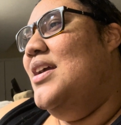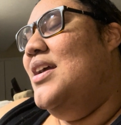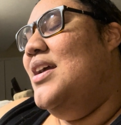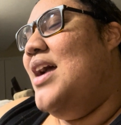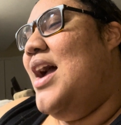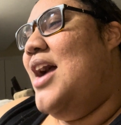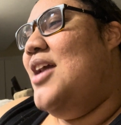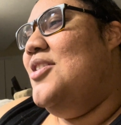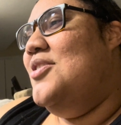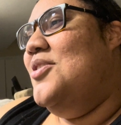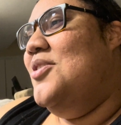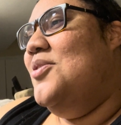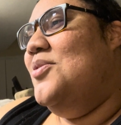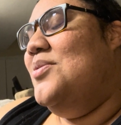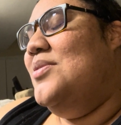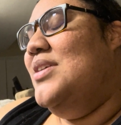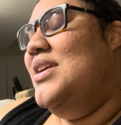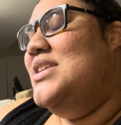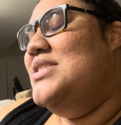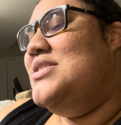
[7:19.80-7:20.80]
I don't know.
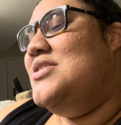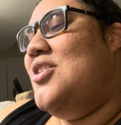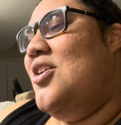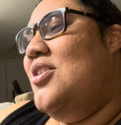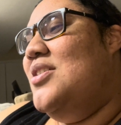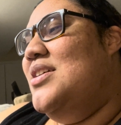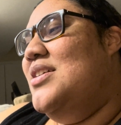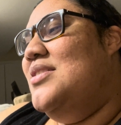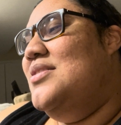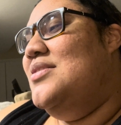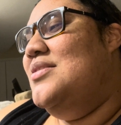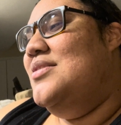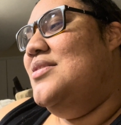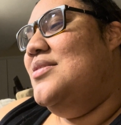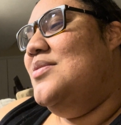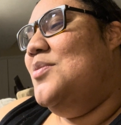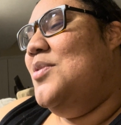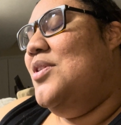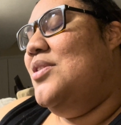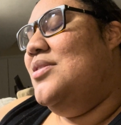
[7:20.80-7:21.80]
He started,
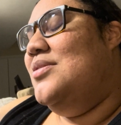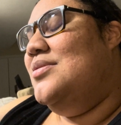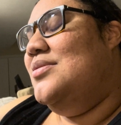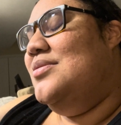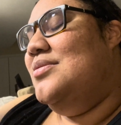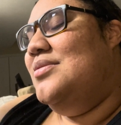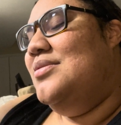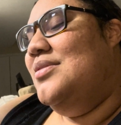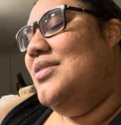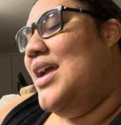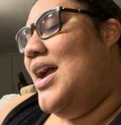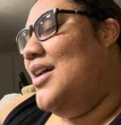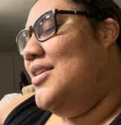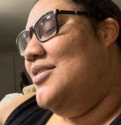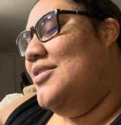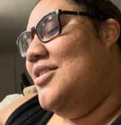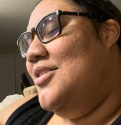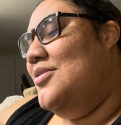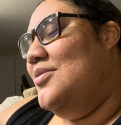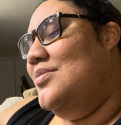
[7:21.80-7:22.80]
well, I don't
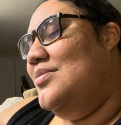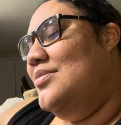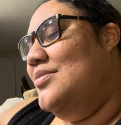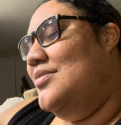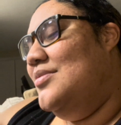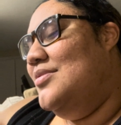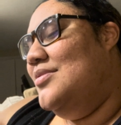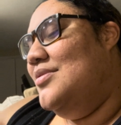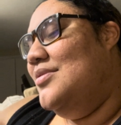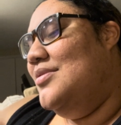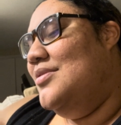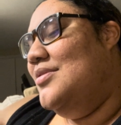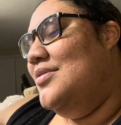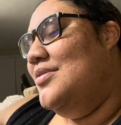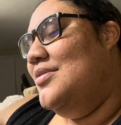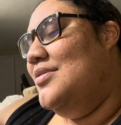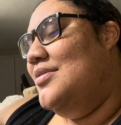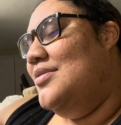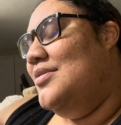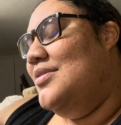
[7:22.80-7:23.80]
know.
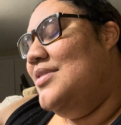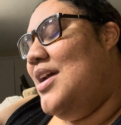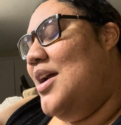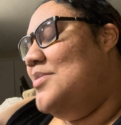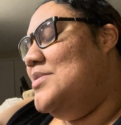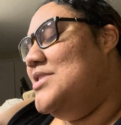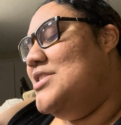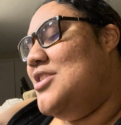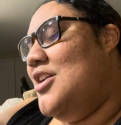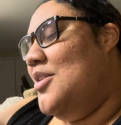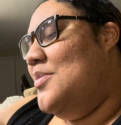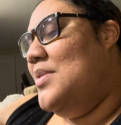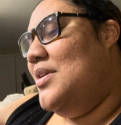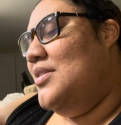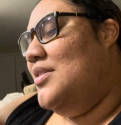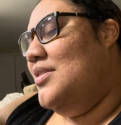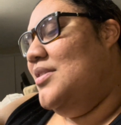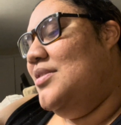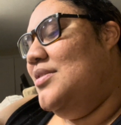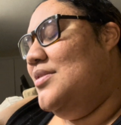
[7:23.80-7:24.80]
I'm just talking
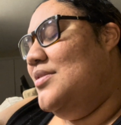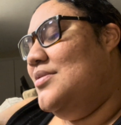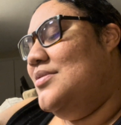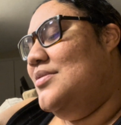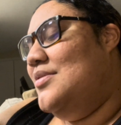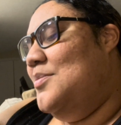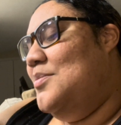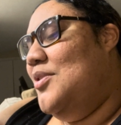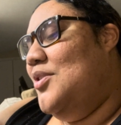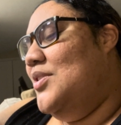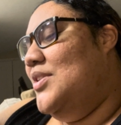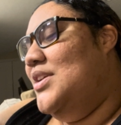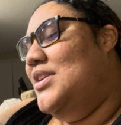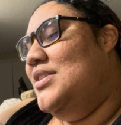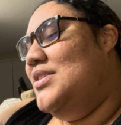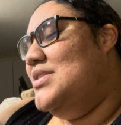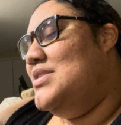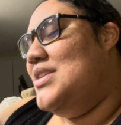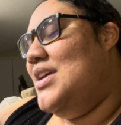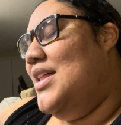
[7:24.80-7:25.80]
about Bolin
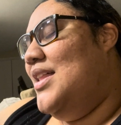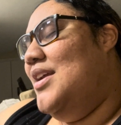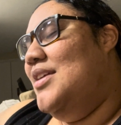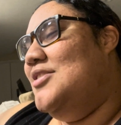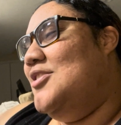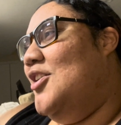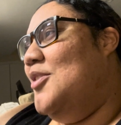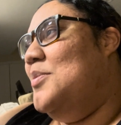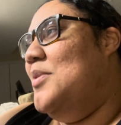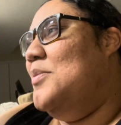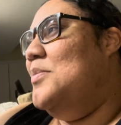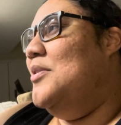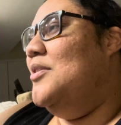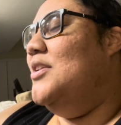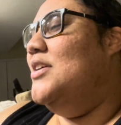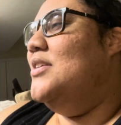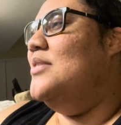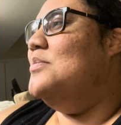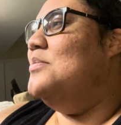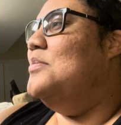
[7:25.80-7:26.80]
because I like talking about Bolin.